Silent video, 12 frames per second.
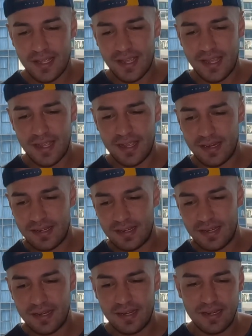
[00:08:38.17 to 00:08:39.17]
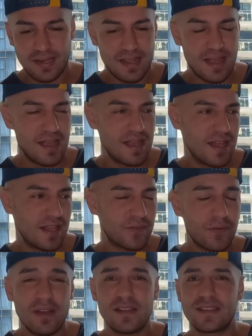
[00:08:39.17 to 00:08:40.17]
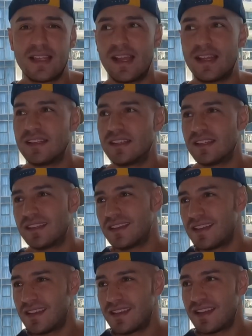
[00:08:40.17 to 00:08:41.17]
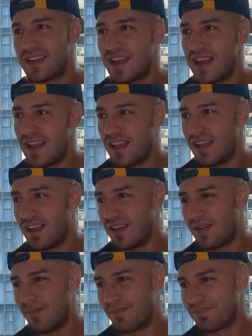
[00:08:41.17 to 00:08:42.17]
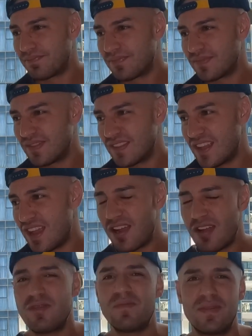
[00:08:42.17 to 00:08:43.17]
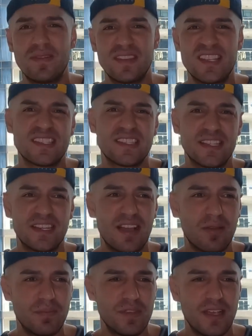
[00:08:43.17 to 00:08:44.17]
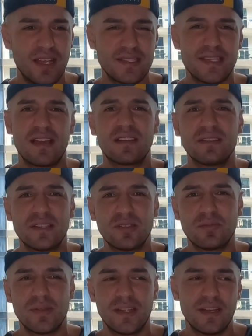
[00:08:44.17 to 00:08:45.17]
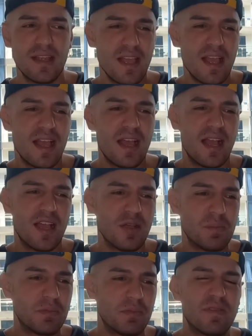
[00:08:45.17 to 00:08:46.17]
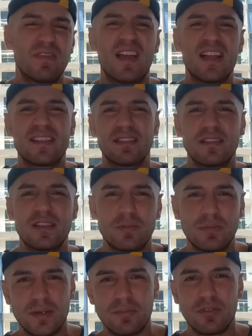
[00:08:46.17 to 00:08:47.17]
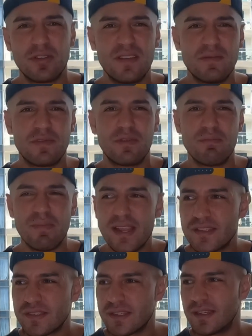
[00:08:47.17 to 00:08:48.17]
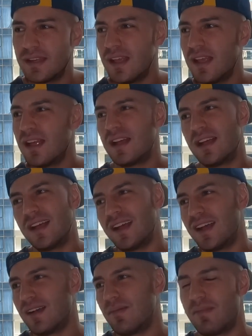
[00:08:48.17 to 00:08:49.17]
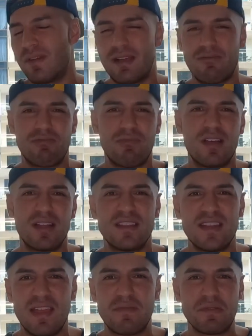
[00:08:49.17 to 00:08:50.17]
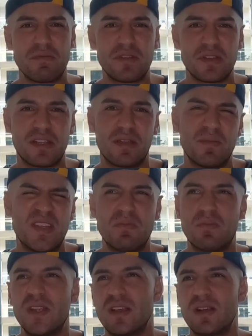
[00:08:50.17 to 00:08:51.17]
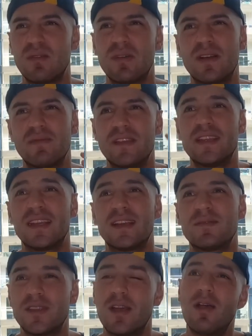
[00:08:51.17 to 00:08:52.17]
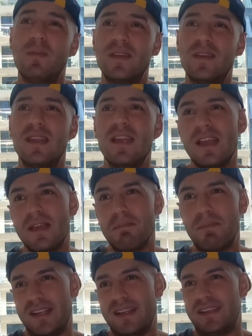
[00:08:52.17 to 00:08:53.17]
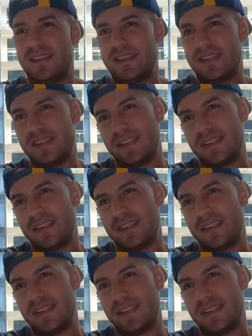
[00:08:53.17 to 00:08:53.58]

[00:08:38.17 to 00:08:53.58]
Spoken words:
as far as that, I hope this can help you guys out a little bit. I hope it provides a little bit more information. I want everyone to come in. We all want Vietnam to open, but